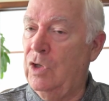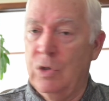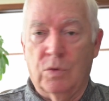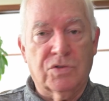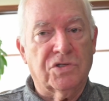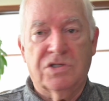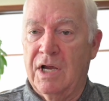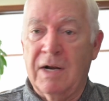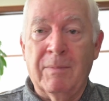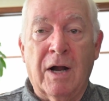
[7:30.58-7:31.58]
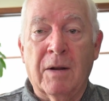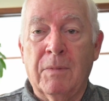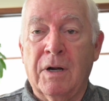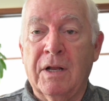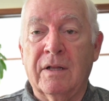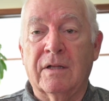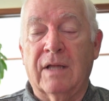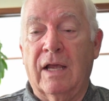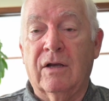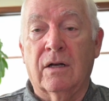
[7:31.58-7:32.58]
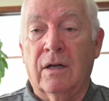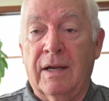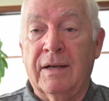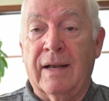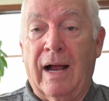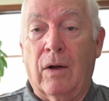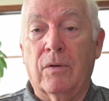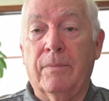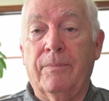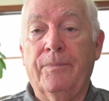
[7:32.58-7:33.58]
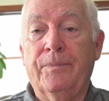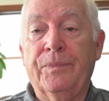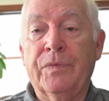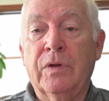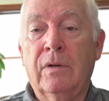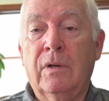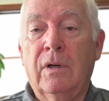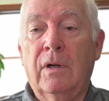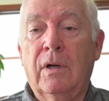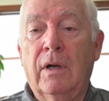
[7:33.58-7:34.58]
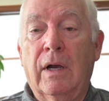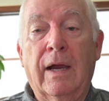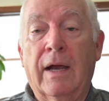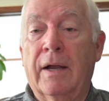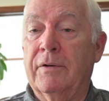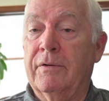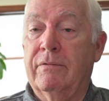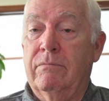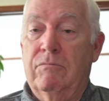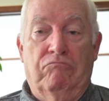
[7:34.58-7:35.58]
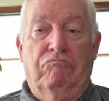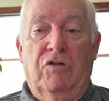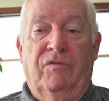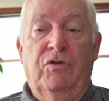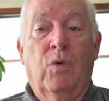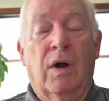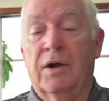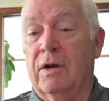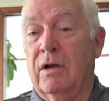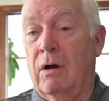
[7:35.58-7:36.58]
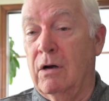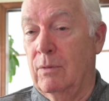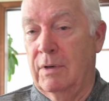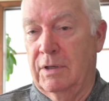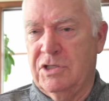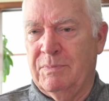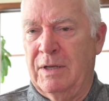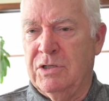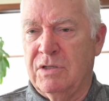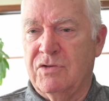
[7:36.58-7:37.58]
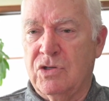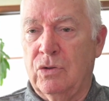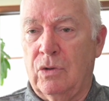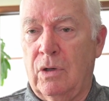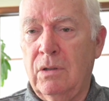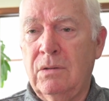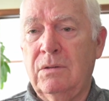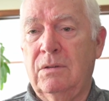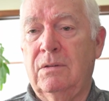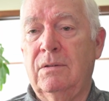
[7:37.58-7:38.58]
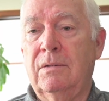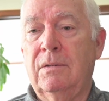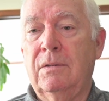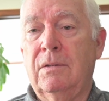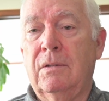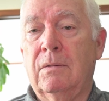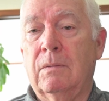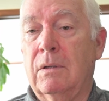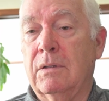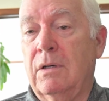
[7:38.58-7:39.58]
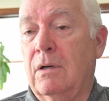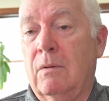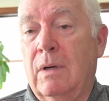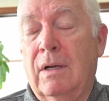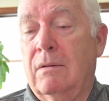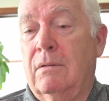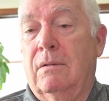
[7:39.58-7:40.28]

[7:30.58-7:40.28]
There was a set amount of money that they could lend out. And if you wanted to go to an expensive school, well, you know what?